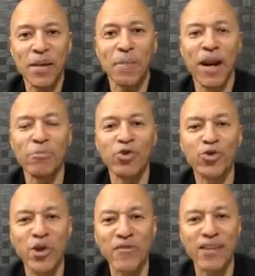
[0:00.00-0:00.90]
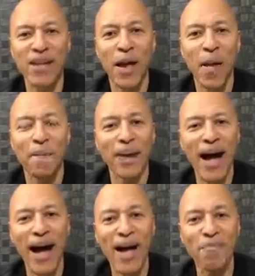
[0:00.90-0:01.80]
but I'm driven
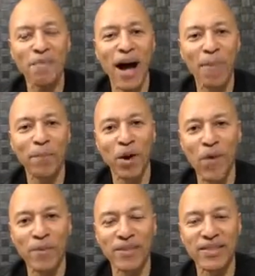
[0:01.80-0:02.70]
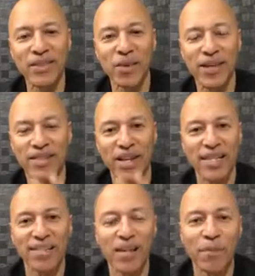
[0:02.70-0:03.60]
by my purpose. Okay, so
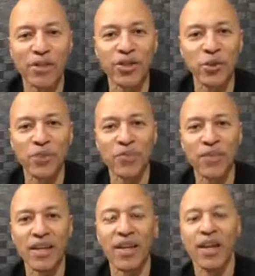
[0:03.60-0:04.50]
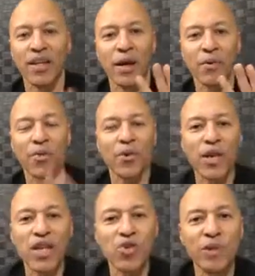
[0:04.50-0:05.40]
that's number 2. Number
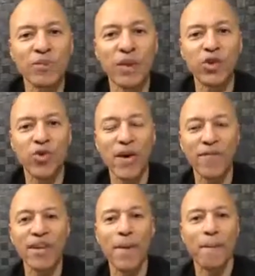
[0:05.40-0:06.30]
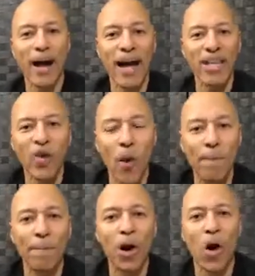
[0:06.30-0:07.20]
3, you must be driven by
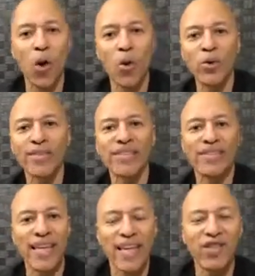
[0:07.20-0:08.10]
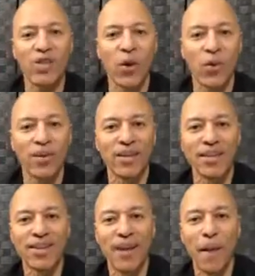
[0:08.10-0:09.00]
your potential.
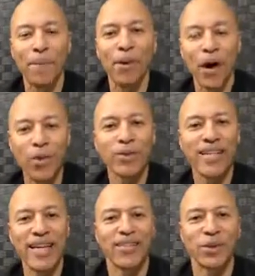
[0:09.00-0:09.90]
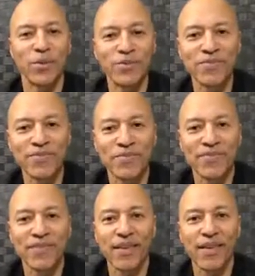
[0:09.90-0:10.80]
Potential.
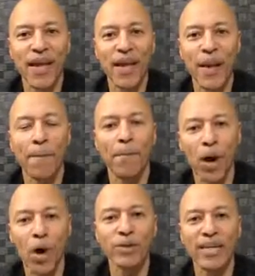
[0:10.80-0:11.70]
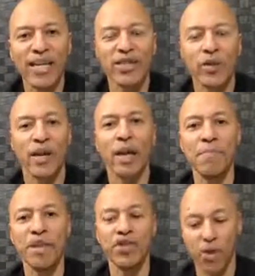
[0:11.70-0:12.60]
Okay? Potential.
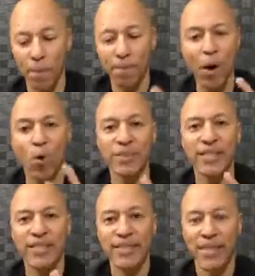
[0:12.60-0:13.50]
It means you're potent.